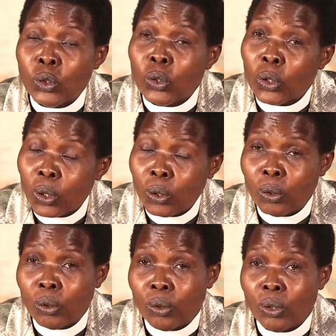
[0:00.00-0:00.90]

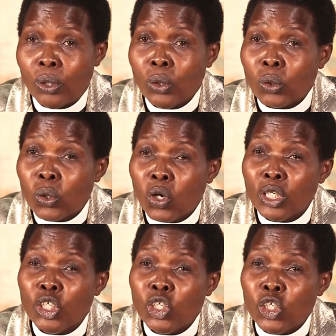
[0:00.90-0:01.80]
No.
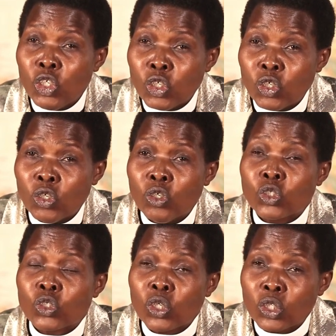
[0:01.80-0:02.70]
God knew
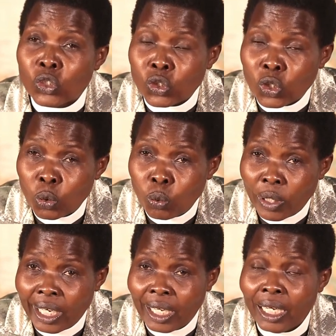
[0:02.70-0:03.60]
so, so
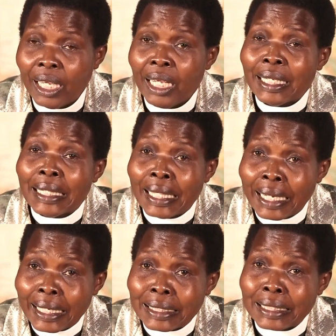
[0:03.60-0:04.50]
well
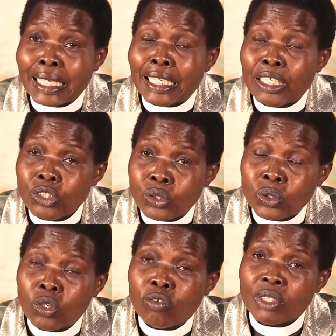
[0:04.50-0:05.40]
that the
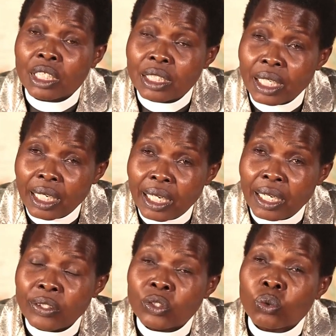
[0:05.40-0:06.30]
issue of the
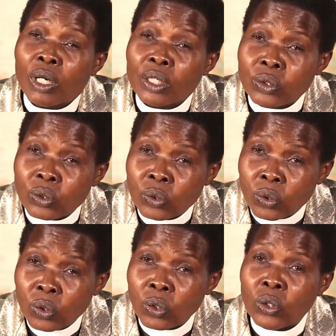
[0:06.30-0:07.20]
giants was
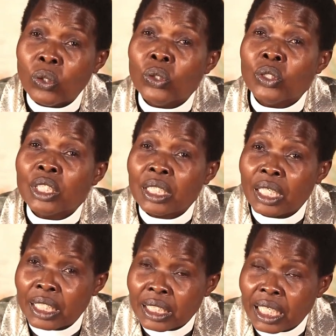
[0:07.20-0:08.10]
not
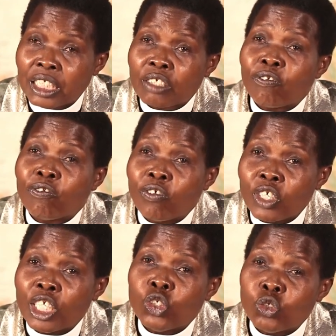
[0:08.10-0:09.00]
a task
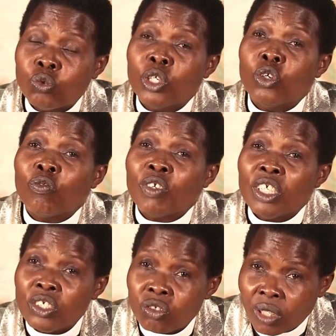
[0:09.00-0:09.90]
for the children of
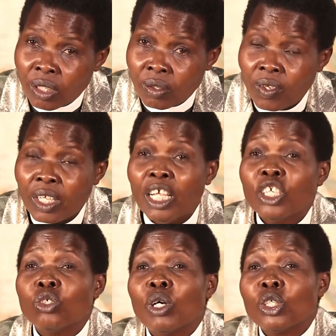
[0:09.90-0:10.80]
Israel.
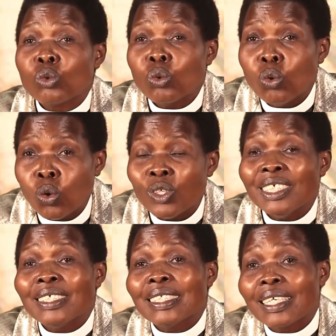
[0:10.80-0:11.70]
That was
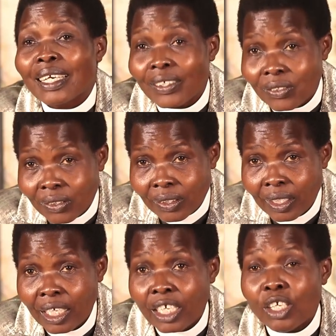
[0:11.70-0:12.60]
God's case.
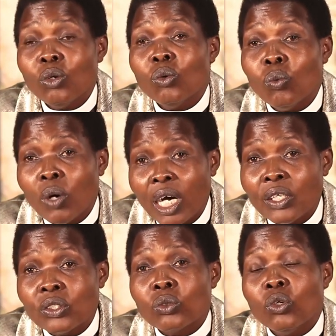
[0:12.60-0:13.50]
He
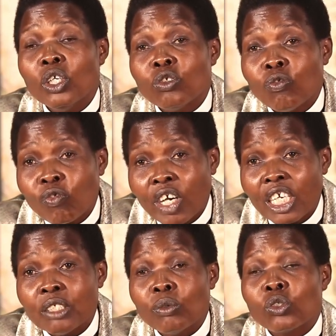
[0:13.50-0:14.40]
was going to
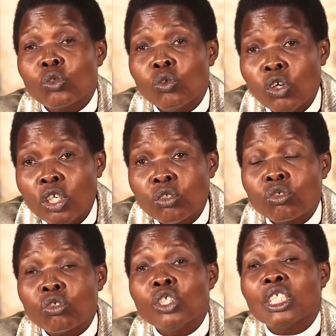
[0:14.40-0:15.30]
fight, was going to
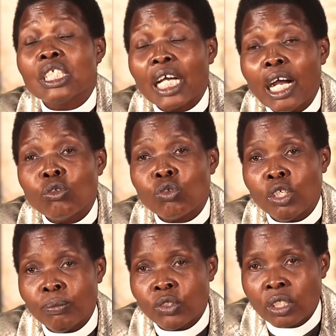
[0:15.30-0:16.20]
sort it out
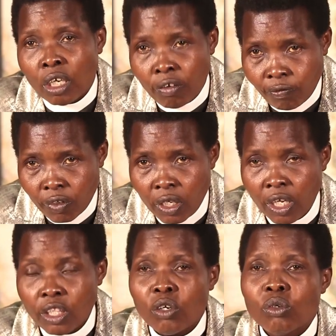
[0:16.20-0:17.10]
himself.
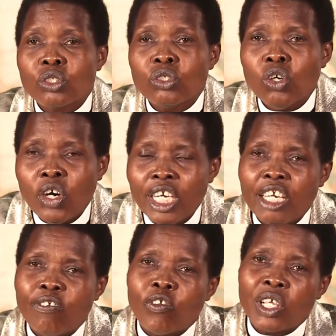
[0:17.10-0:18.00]
There was no
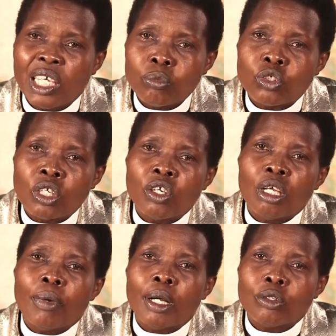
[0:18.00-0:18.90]
need for him to tell,
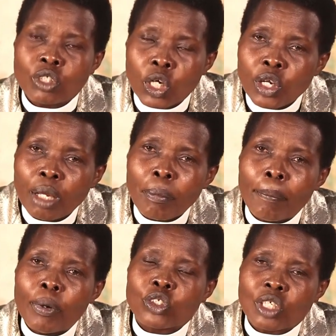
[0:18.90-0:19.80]
him, to tell them
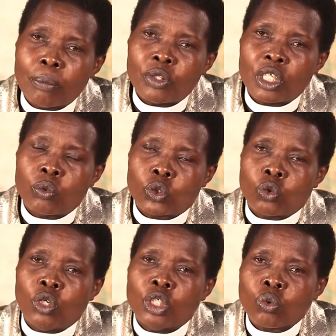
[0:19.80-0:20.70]
about something he was
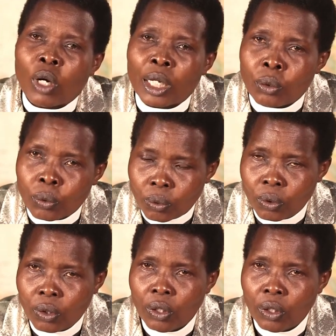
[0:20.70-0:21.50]
going to handle.